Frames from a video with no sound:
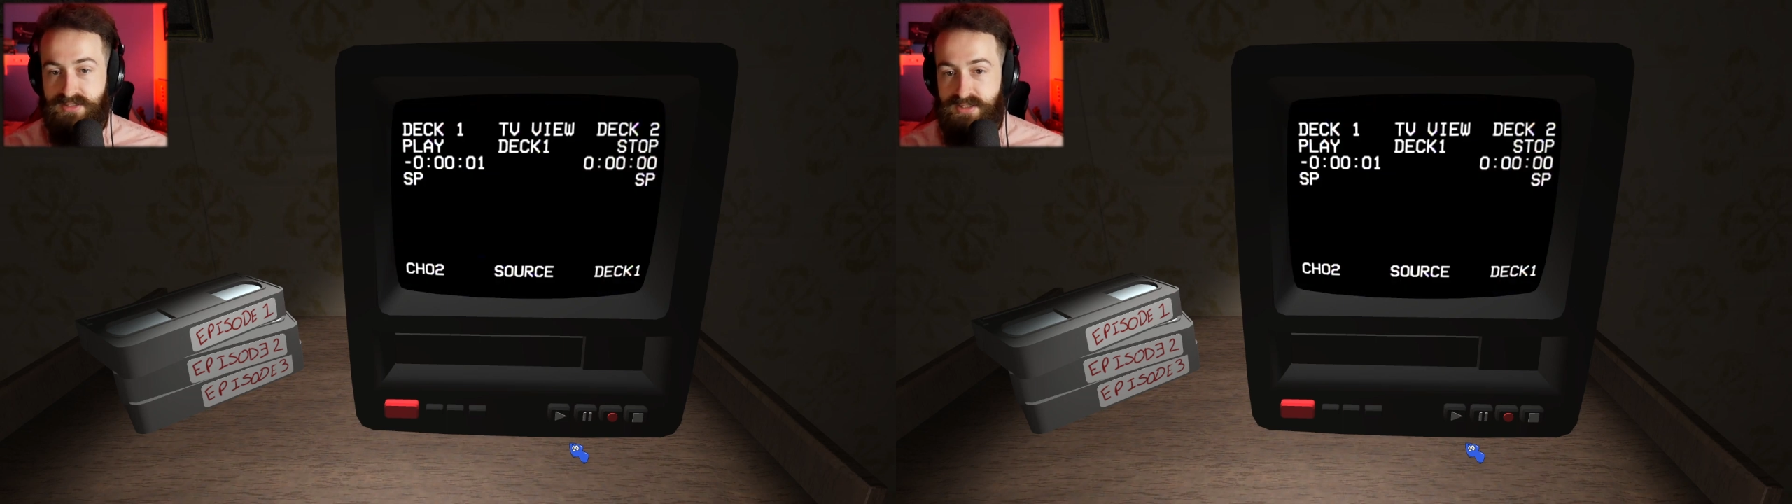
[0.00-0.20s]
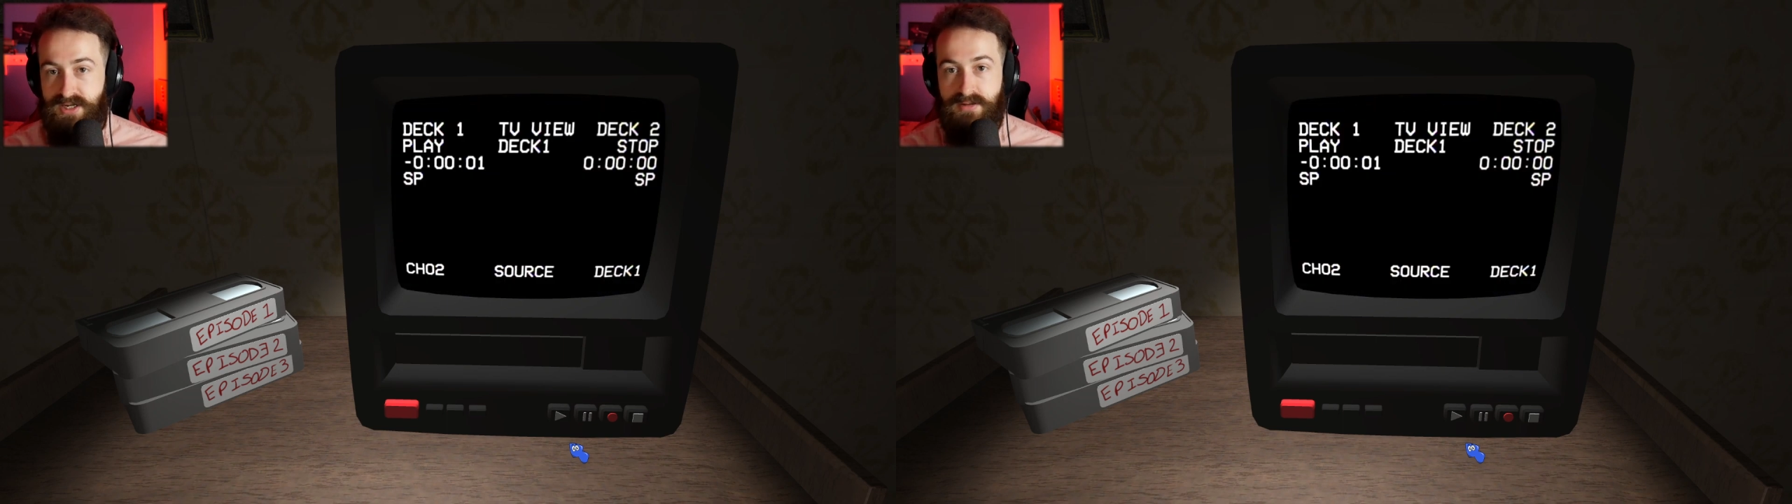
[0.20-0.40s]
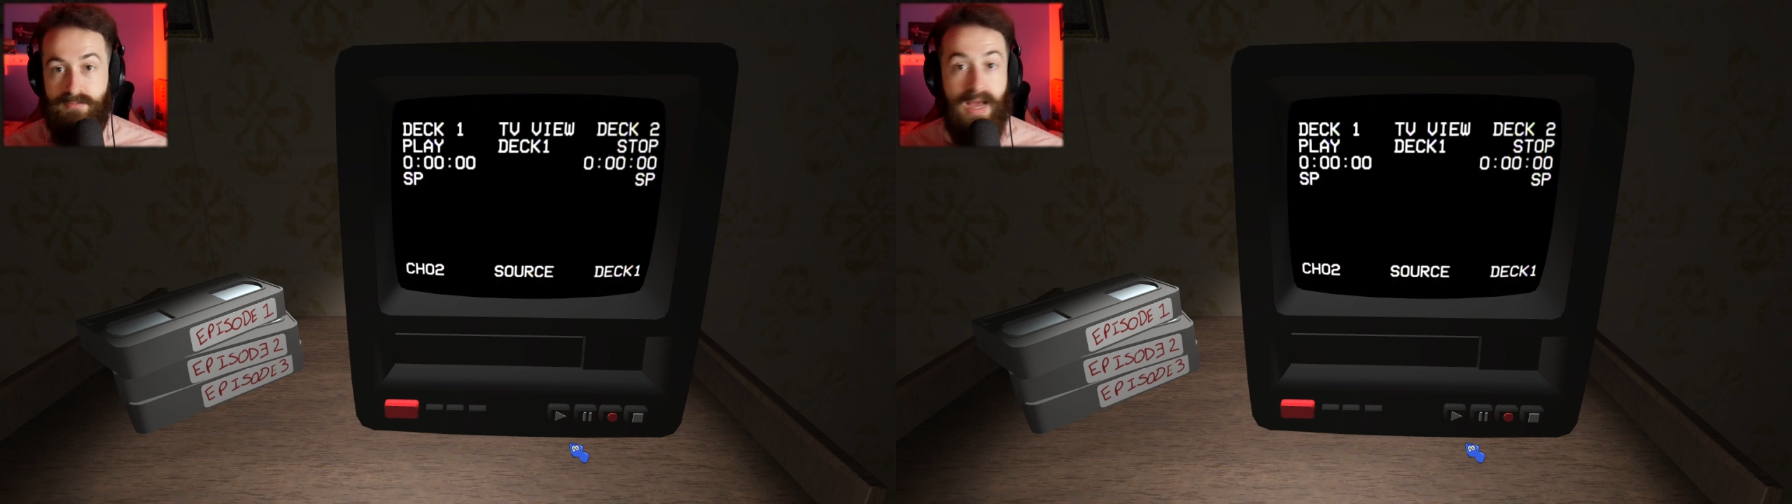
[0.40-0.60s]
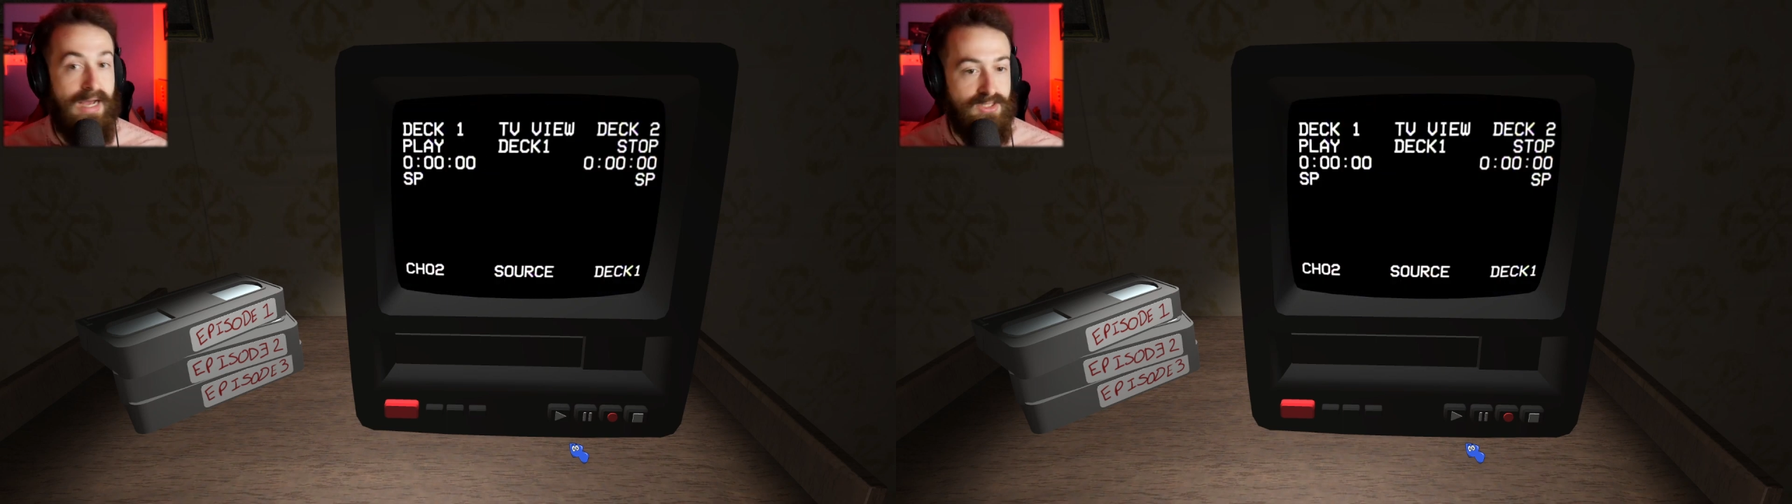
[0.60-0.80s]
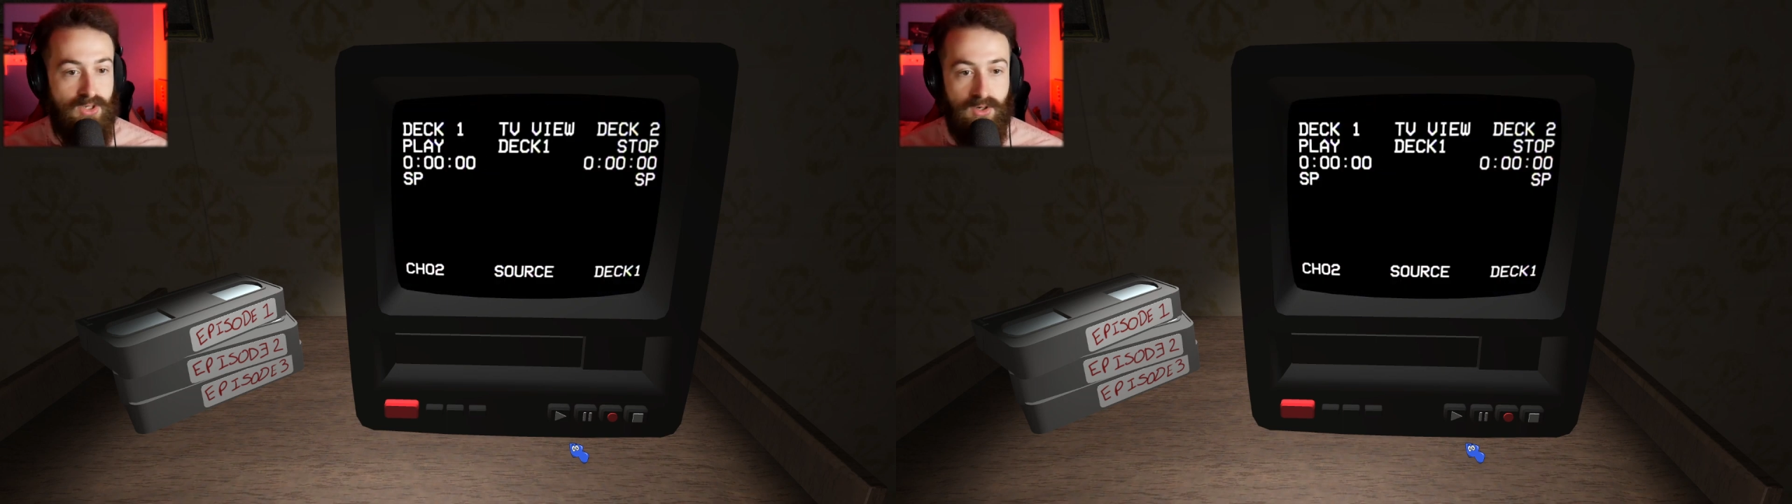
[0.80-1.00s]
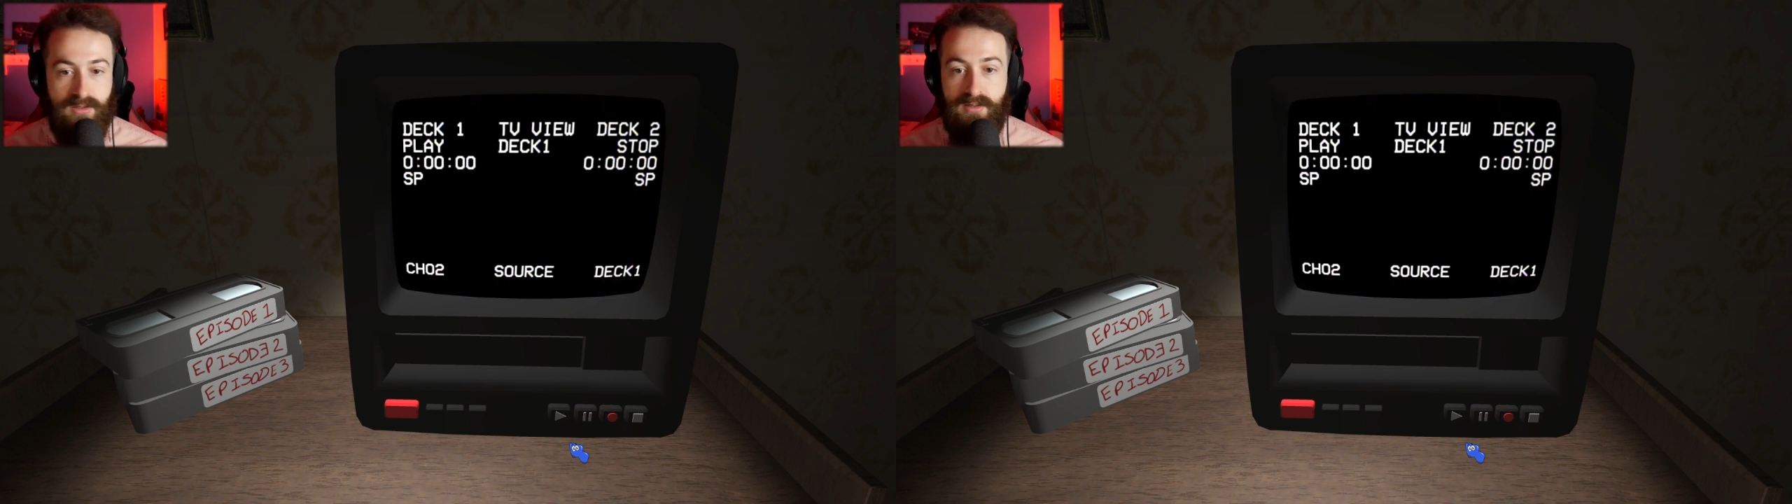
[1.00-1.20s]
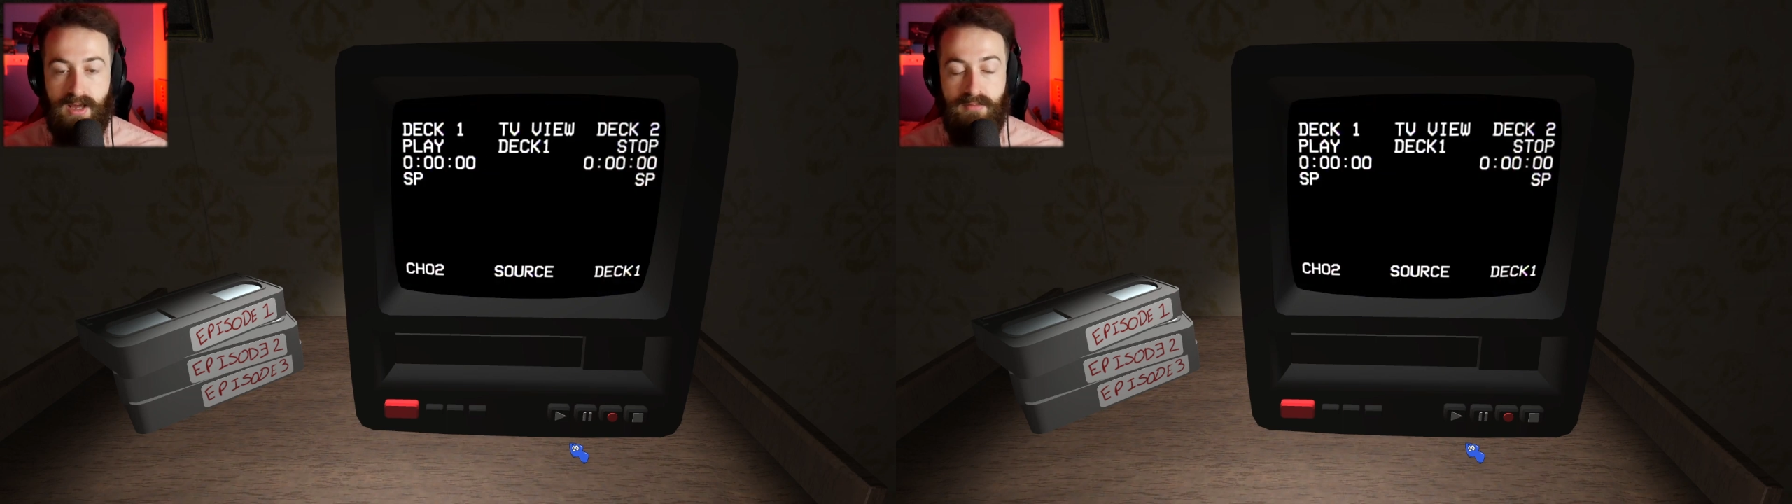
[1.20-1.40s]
didn't pass on